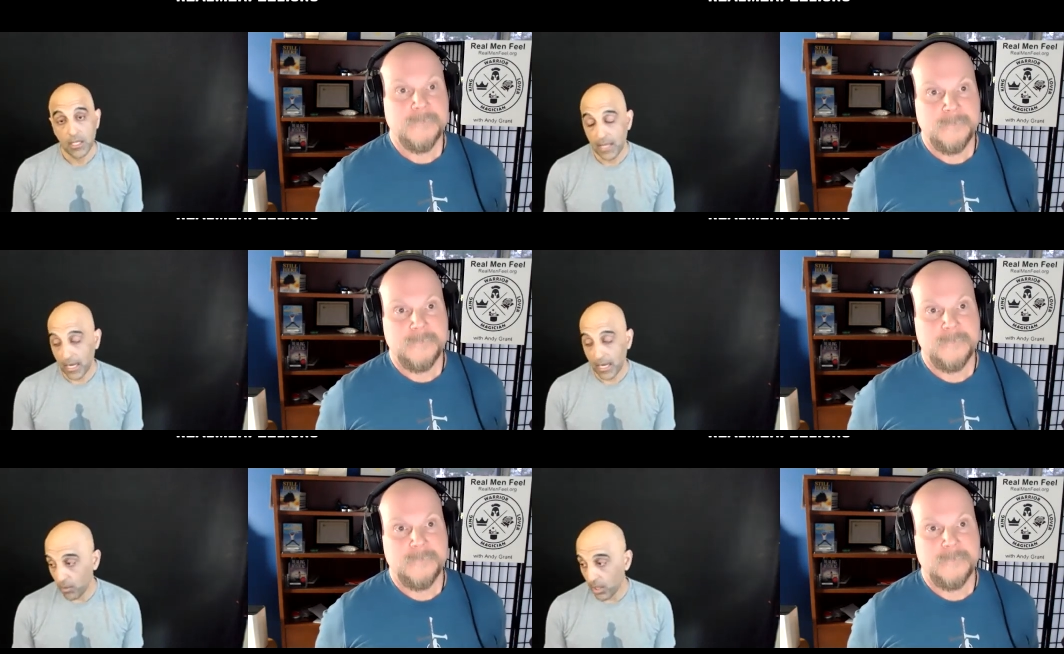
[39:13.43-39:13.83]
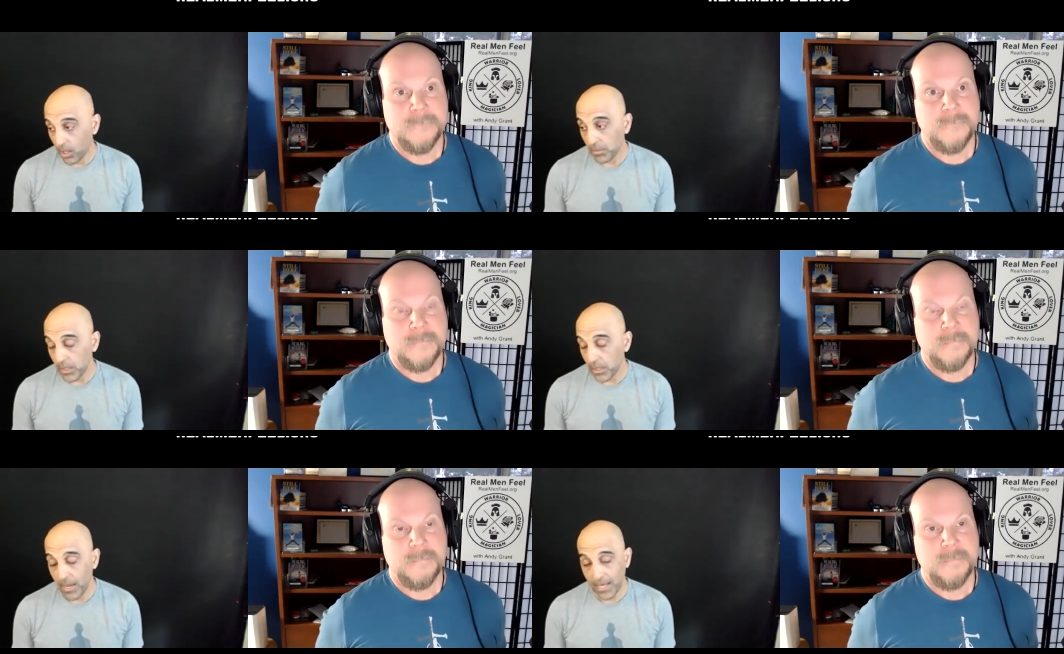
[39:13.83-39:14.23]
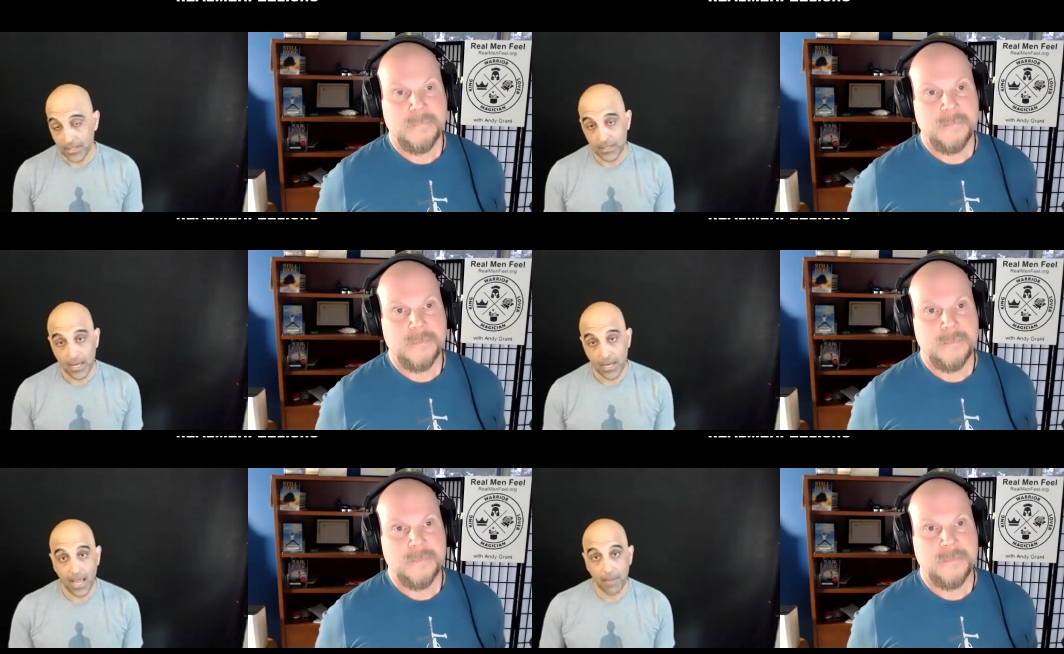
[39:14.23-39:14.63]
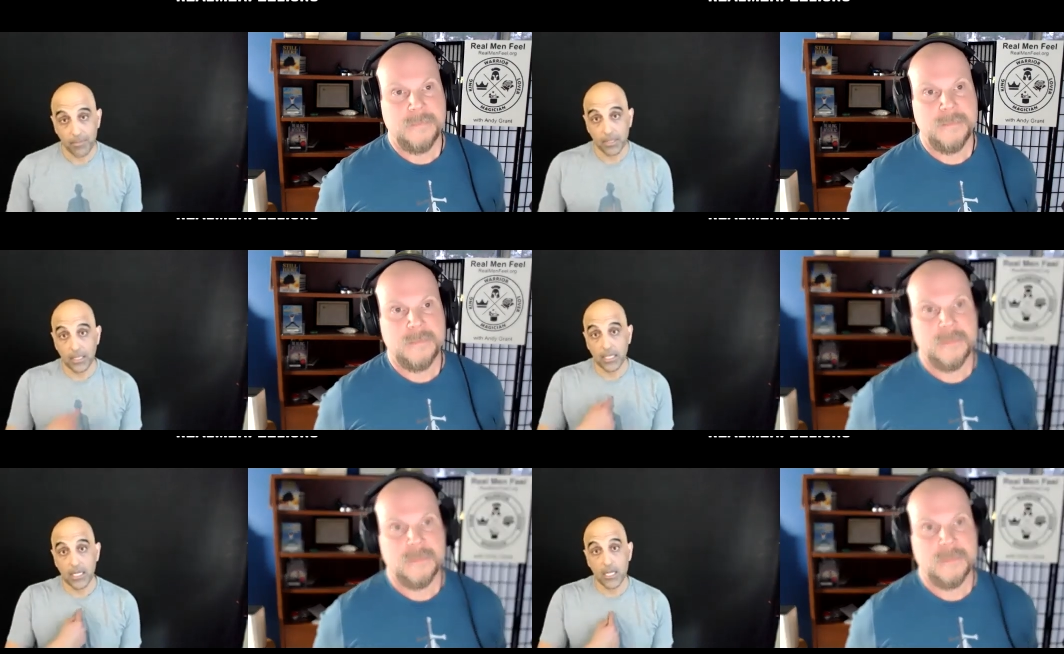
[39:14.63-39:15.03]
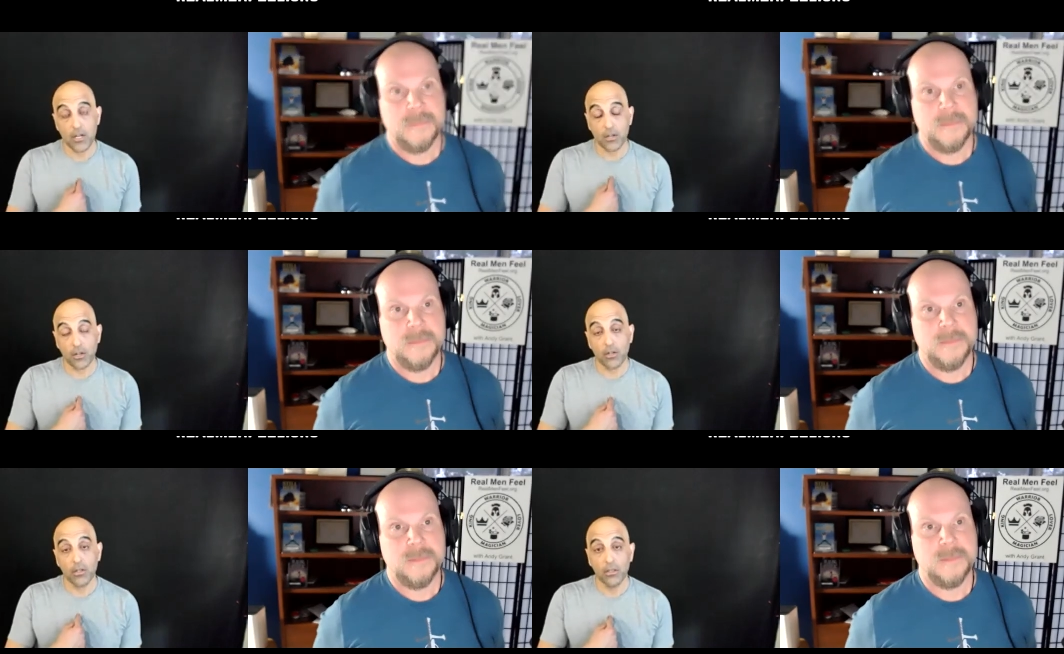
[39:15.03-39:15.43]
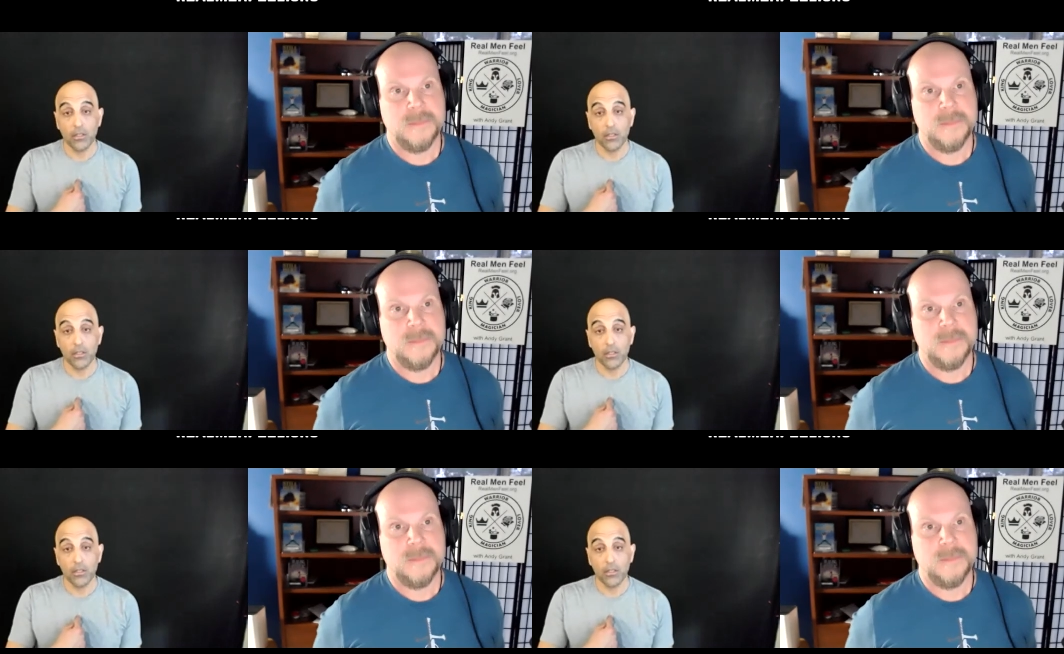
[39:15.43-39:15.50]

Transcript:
Speaker 1: That quantum leap has to happen here